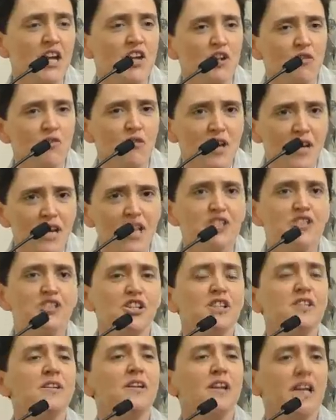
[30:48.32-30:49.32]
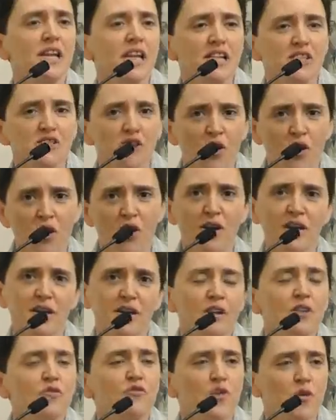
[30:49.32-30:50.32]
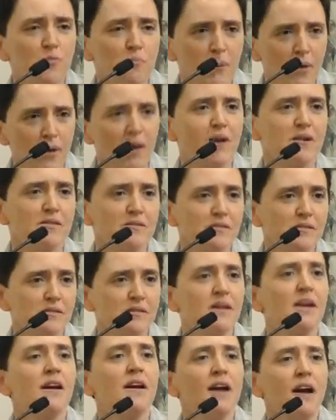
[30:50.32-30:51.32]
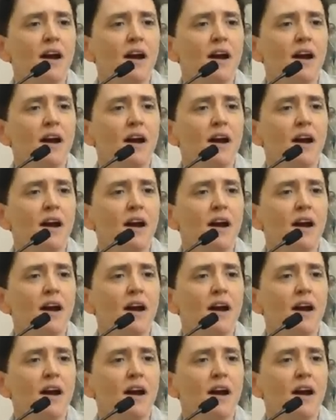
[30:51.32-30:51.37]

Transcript: Your religion is calling for blood.